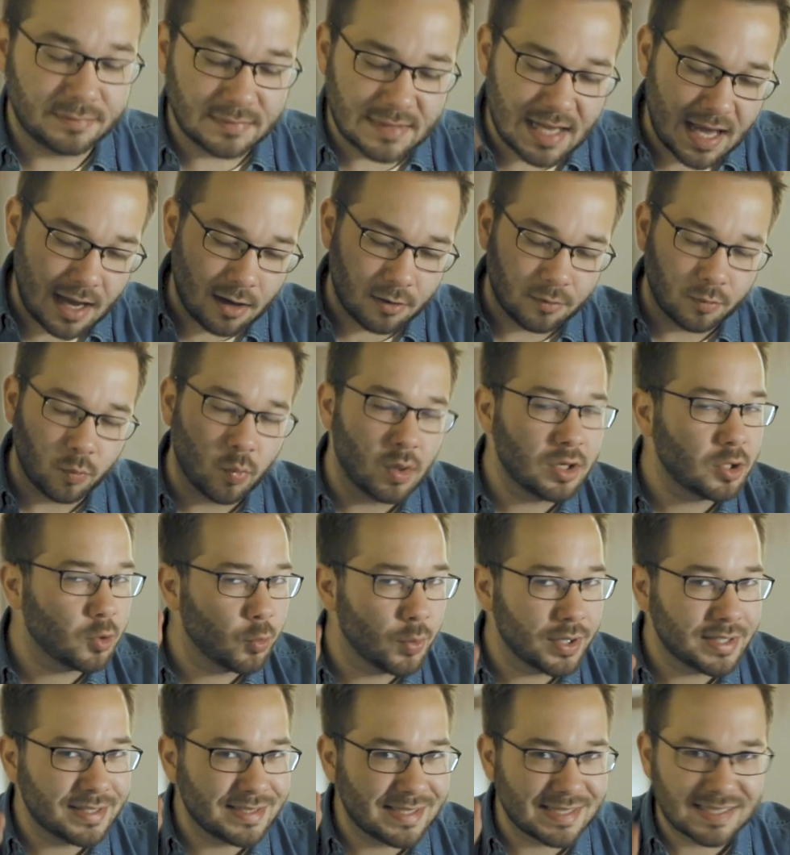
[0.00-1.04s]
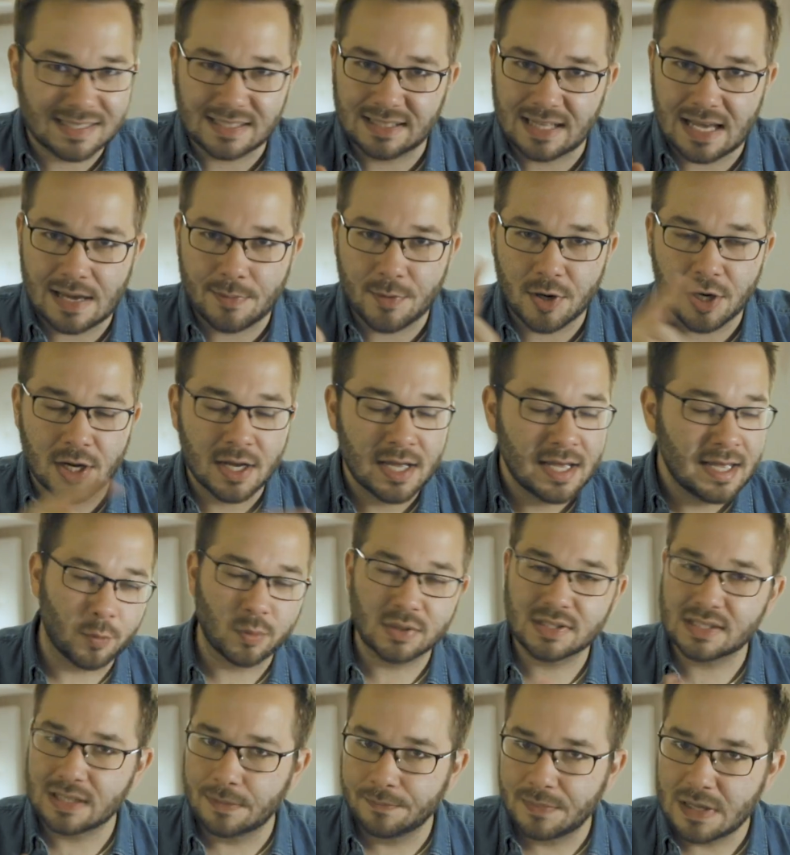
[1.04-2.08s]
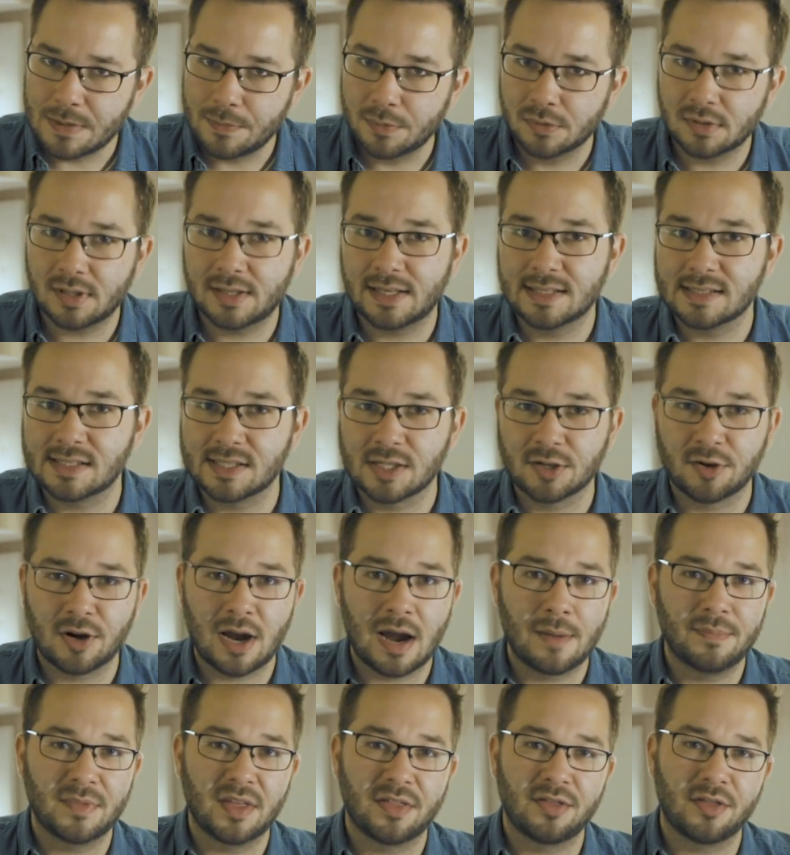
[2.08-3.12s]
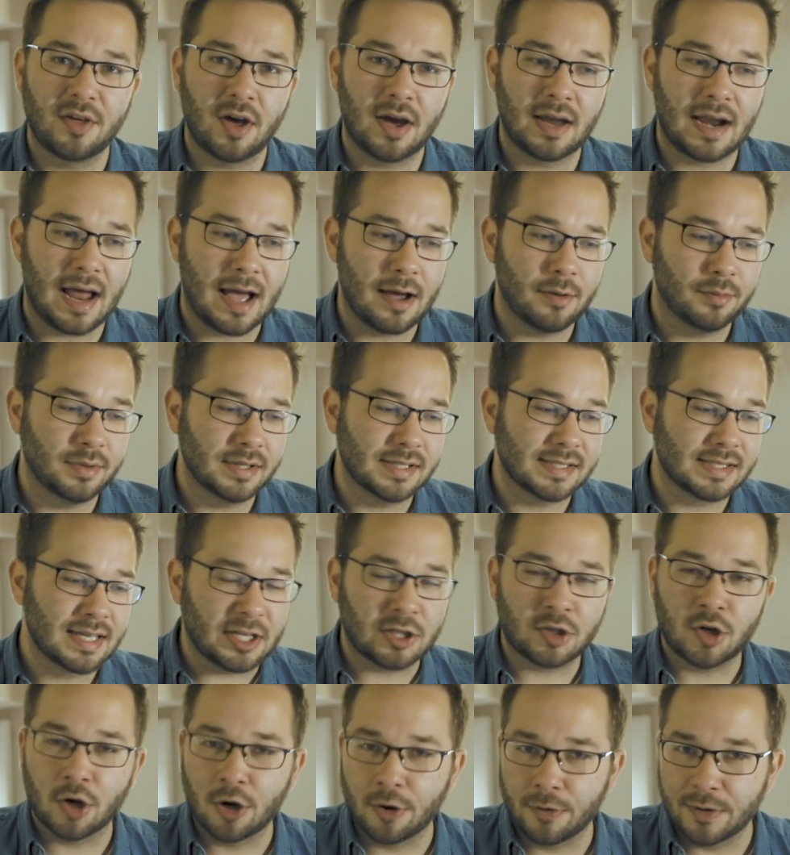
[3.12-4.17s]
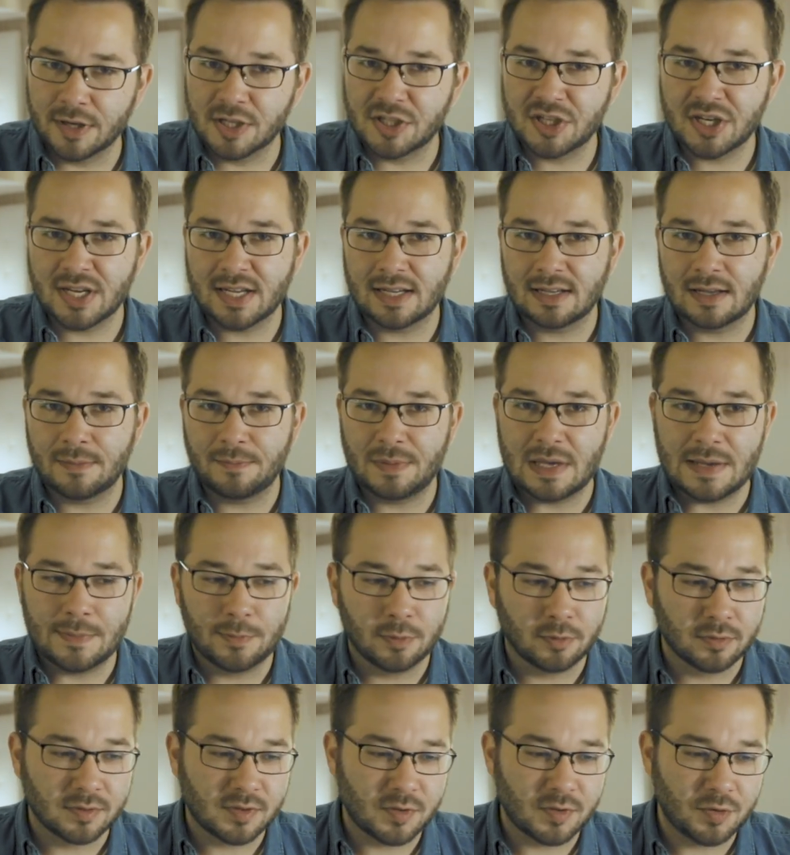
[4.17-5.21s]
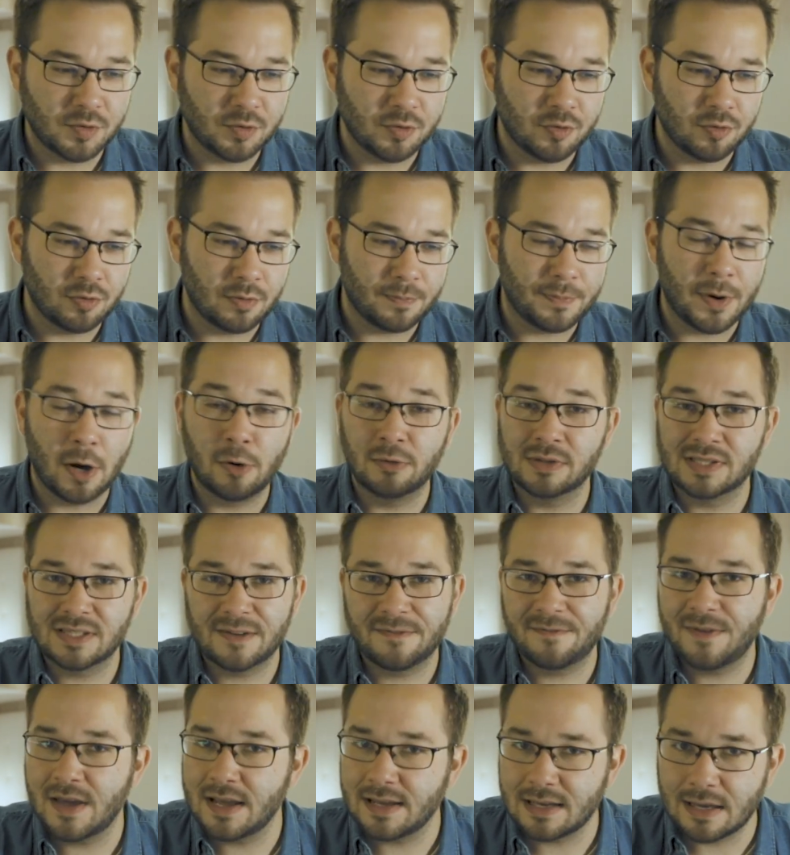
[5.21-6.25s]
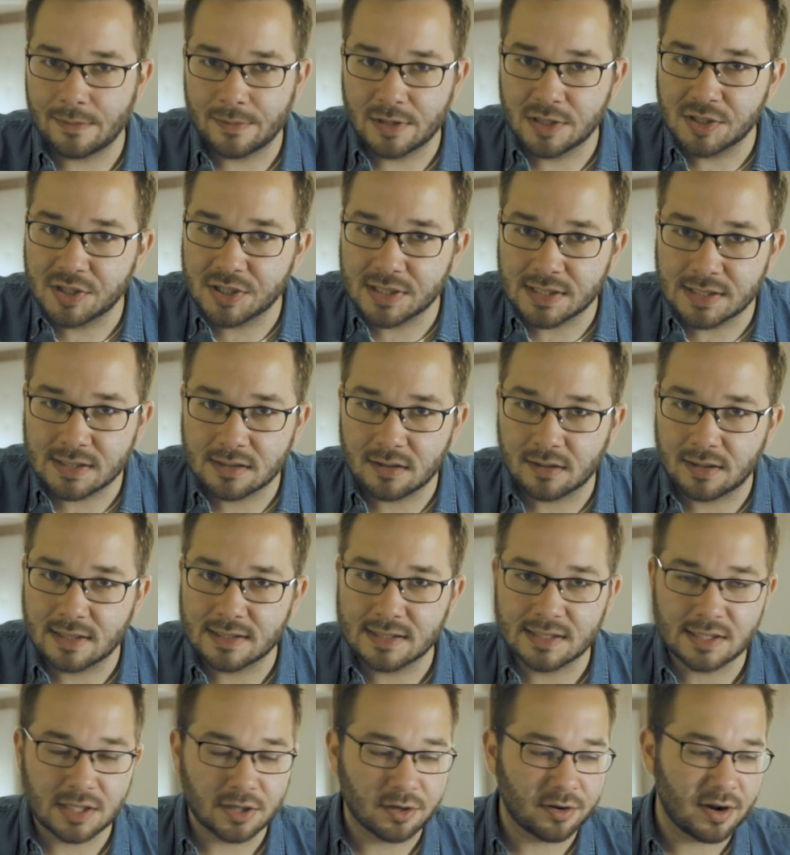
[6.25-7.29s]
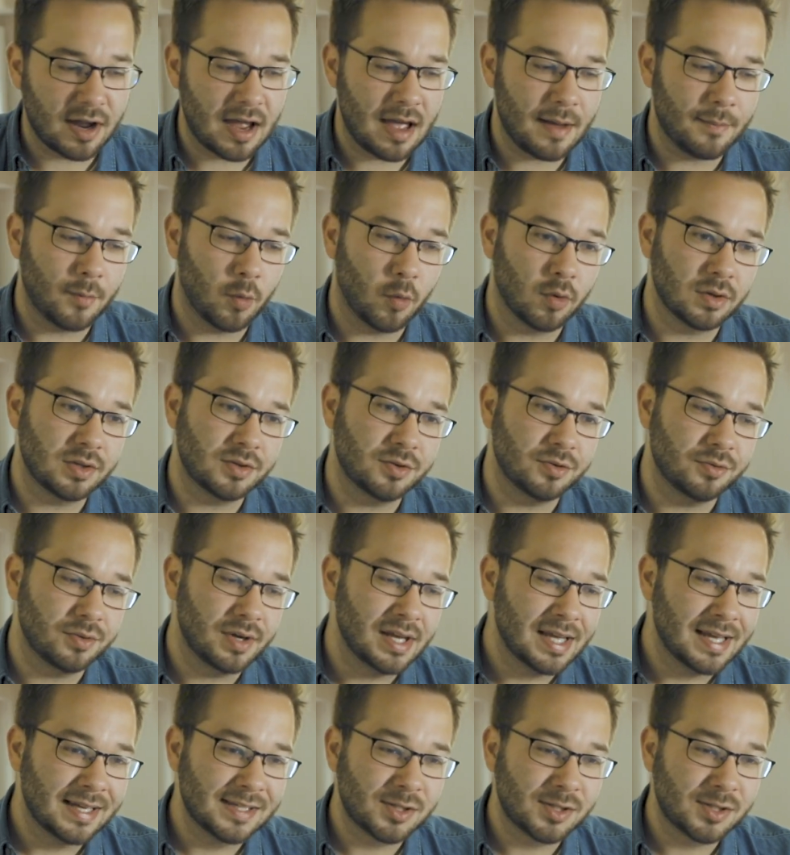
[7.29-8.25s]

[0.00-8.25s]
Now, one quick disclaimer. There were some people on Instagram that thought I was encouraging people to post fake images on Instagram or to